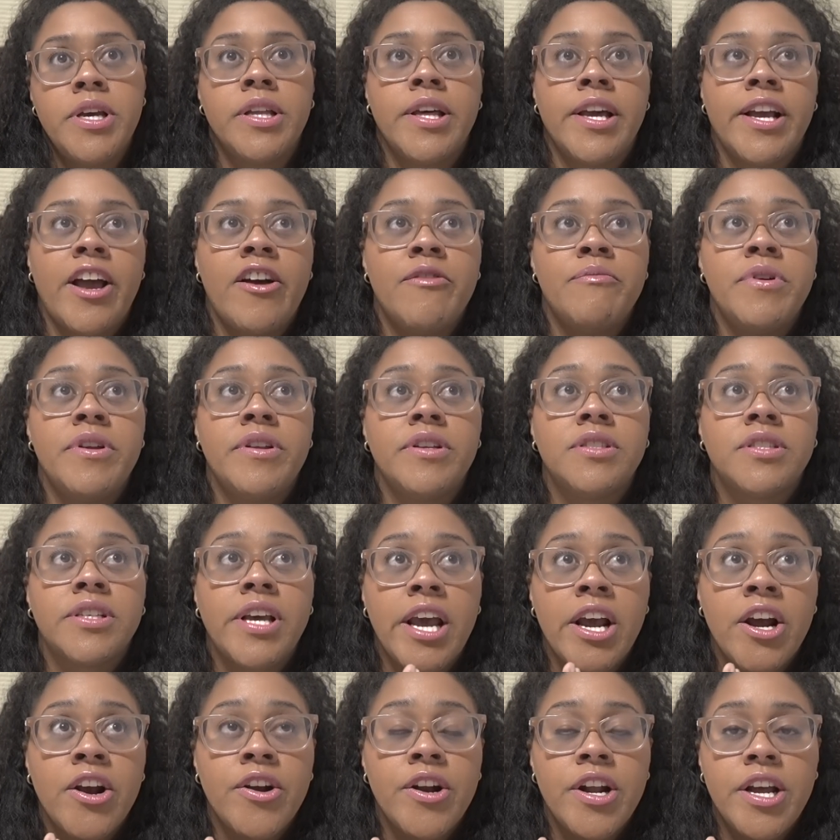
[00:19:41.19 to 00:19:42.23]
Like, I've been
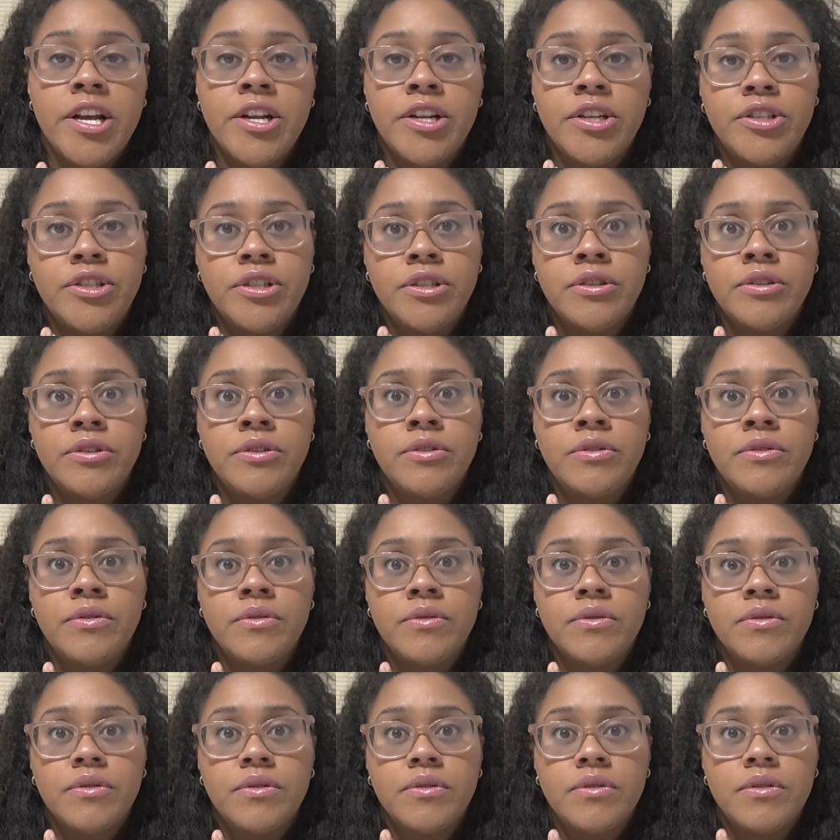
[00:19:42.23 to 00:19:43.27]
scared
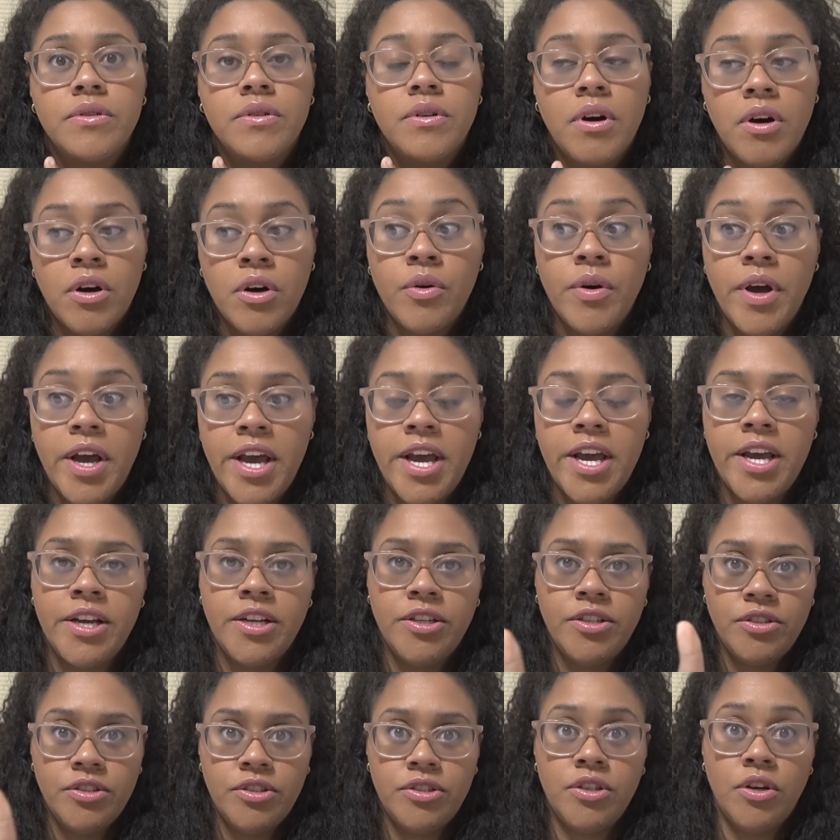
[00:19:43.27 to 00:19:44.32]
into, oh,
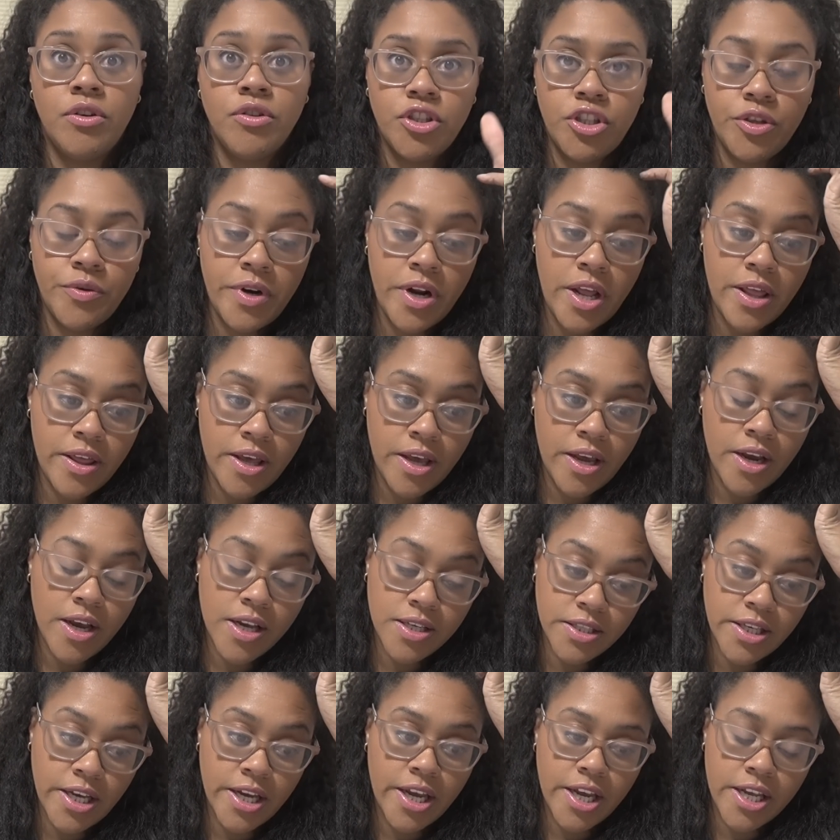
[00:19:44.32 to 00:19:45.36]
hey, don't do anything
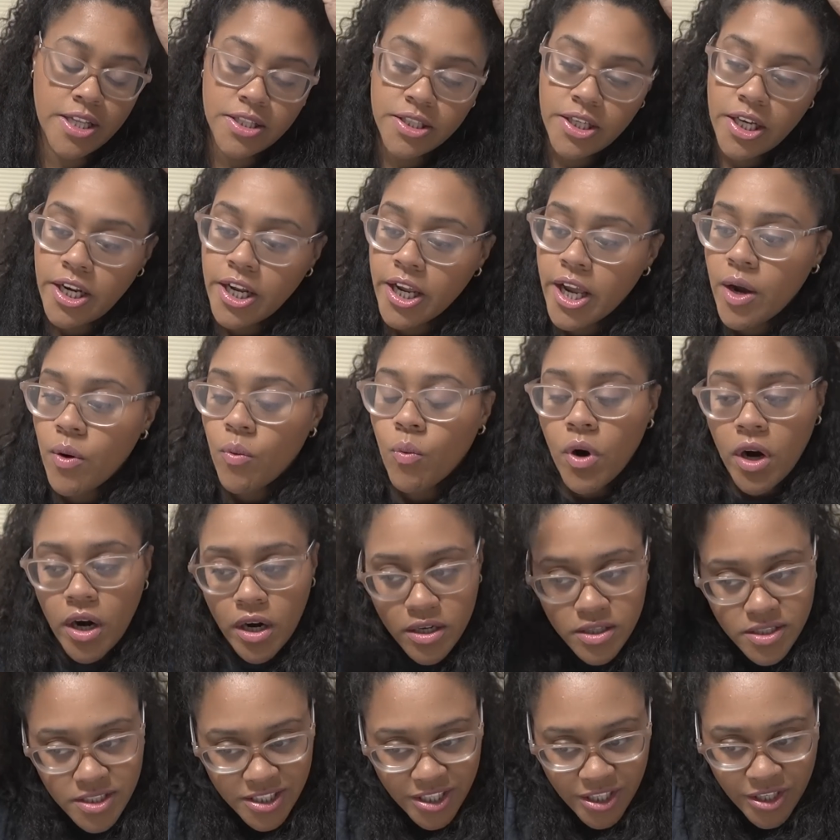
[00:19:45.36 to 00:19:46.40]
because like it's gonna get
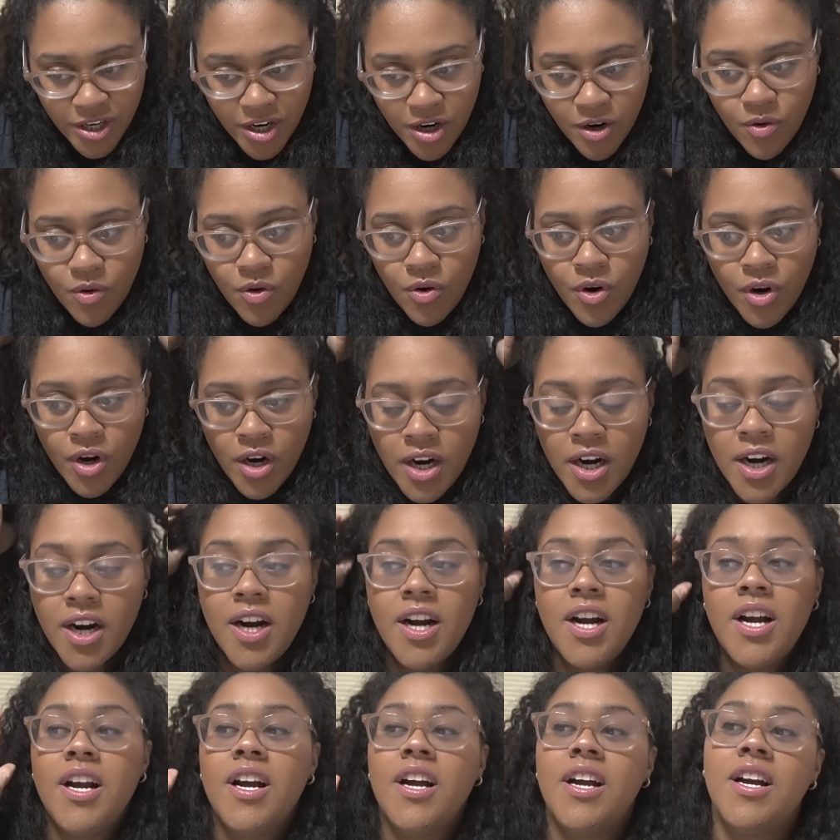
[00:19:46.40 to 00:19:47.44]
worse, or
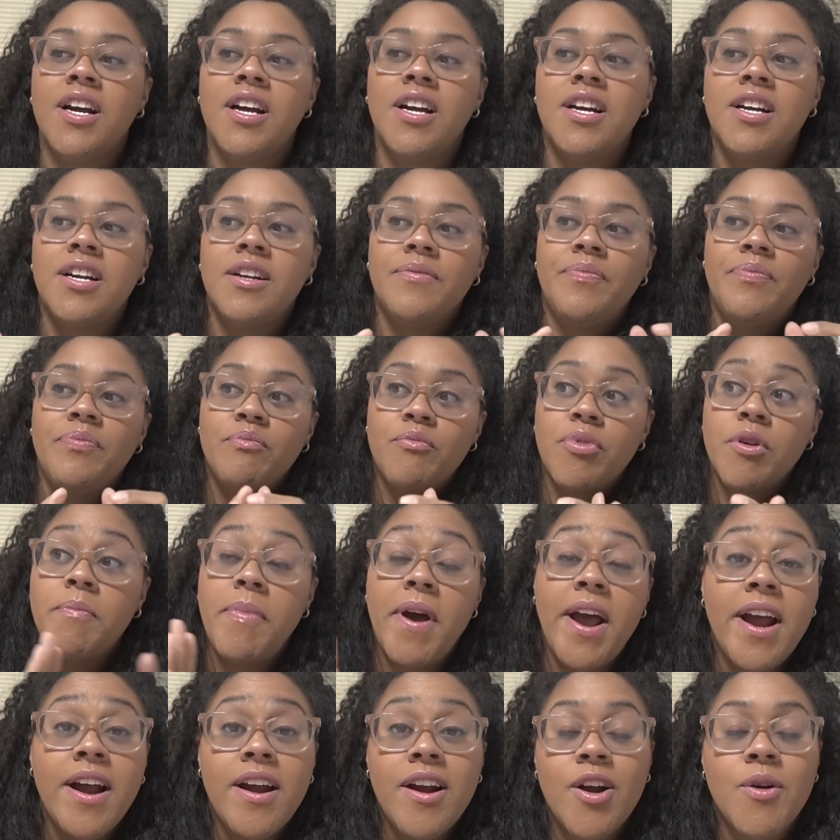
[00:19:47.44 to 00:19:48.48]

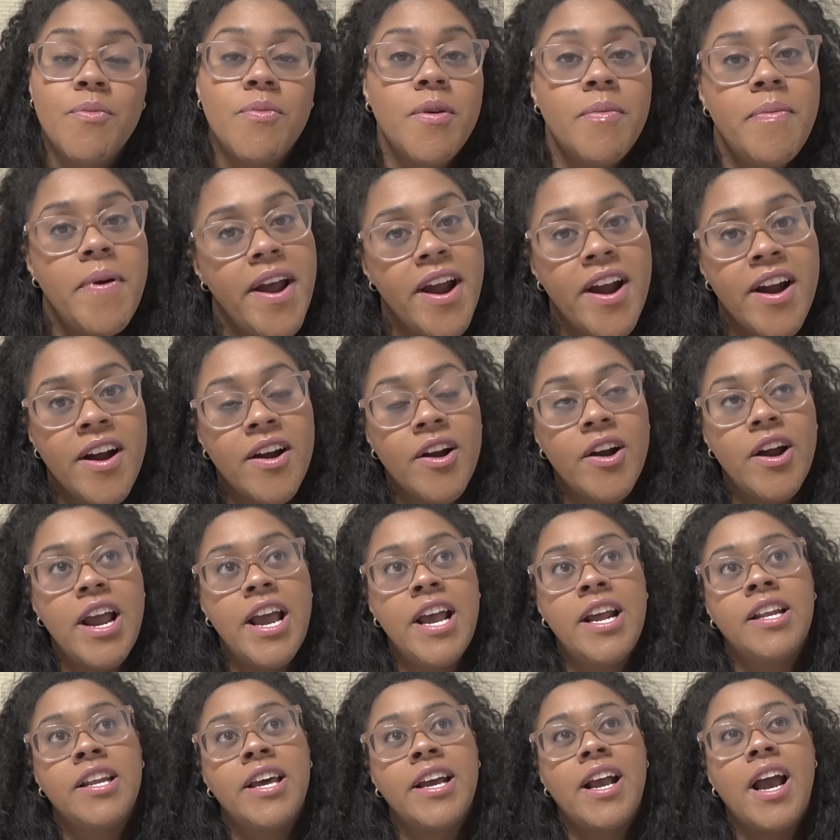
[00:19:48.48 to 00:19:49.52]
prepare.
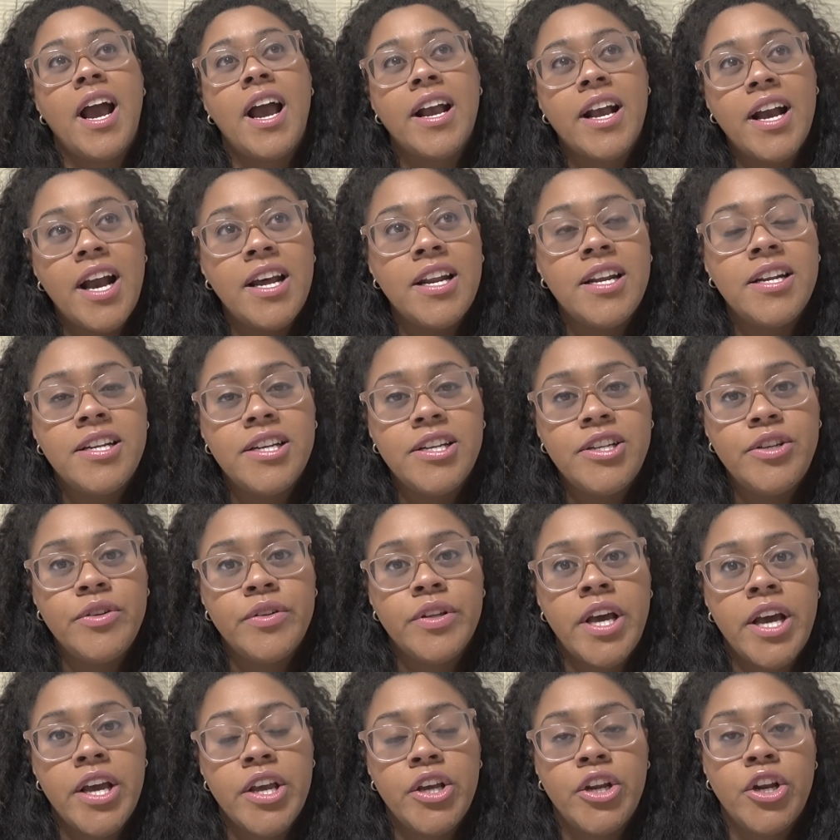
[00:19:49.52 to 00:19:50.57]
And like, I kind of did do
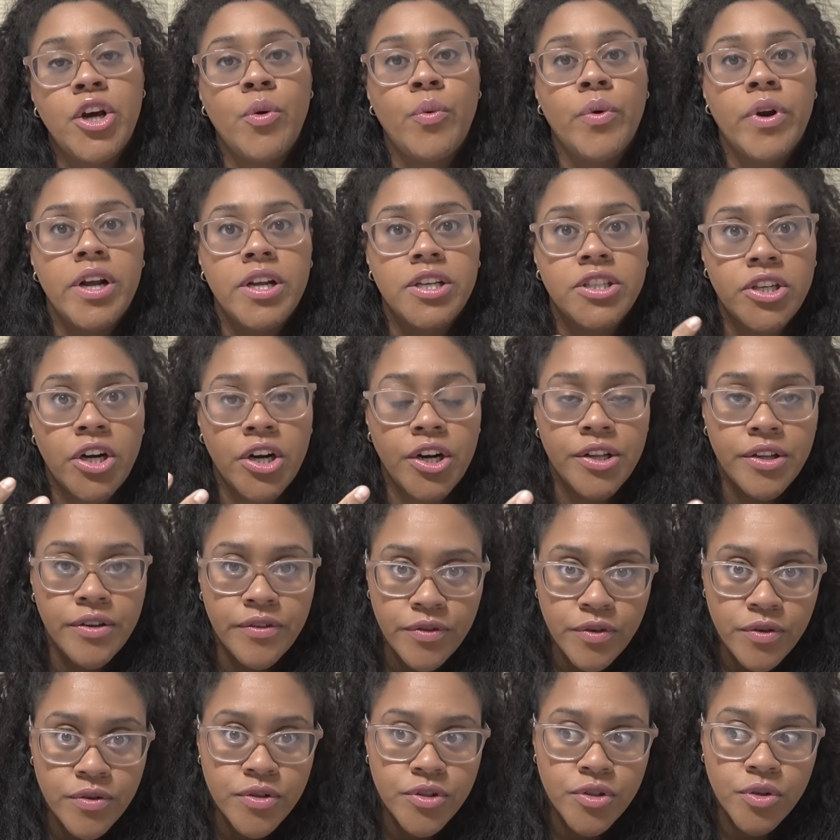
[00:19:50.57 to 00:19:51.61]
that. You know, when I started the
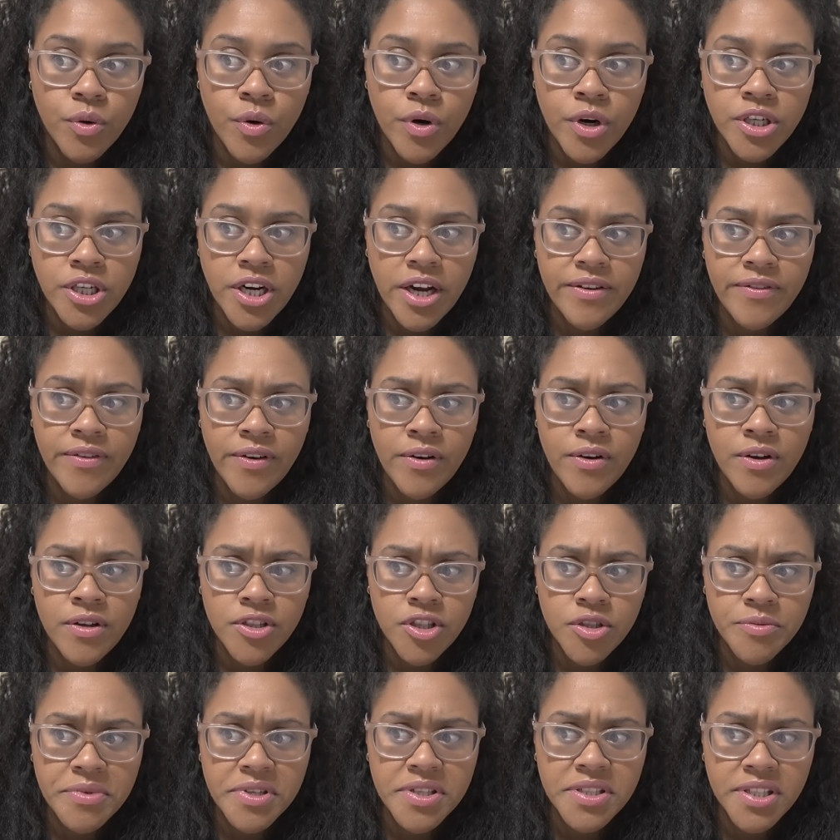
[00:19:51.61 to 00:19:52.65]
food storage, I felt a
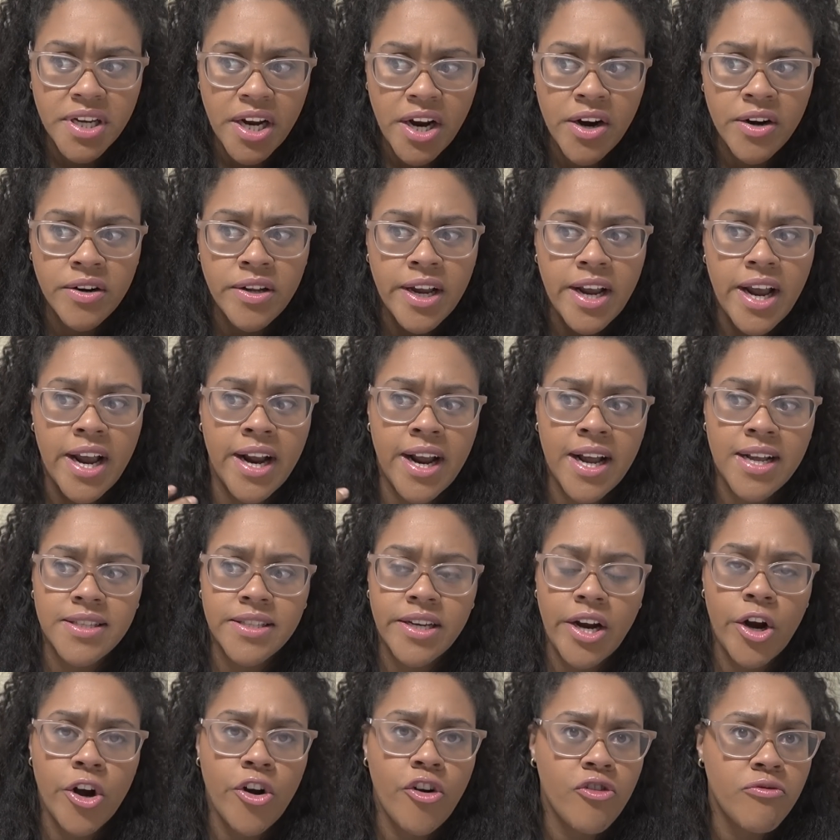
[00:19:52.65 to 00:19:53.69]
little bit scared. Like, I got
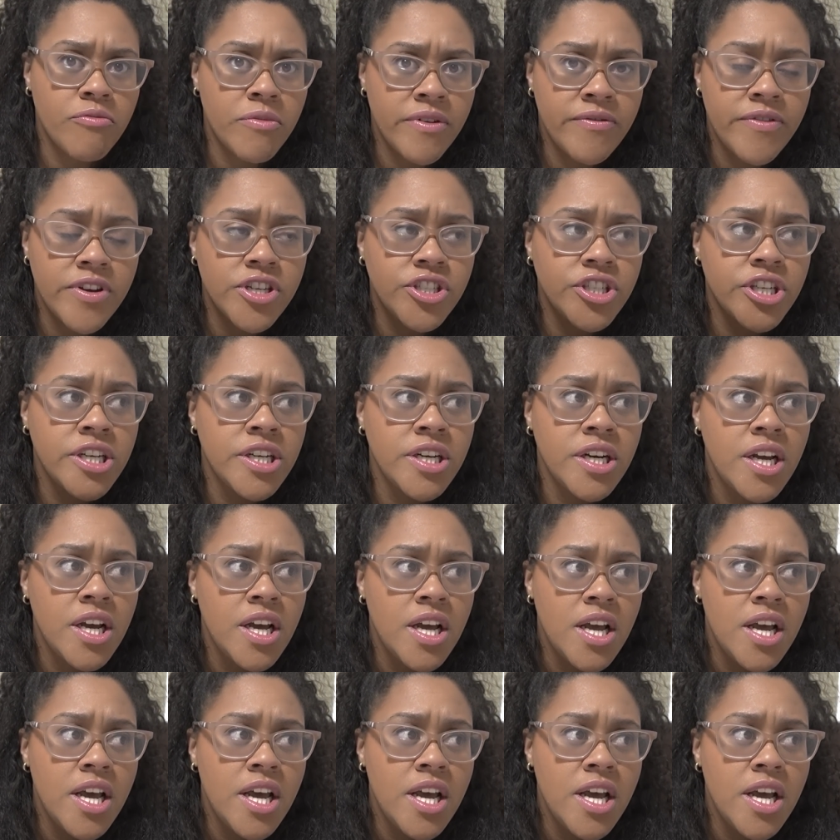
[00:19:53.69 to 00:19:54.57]
scared over my vision.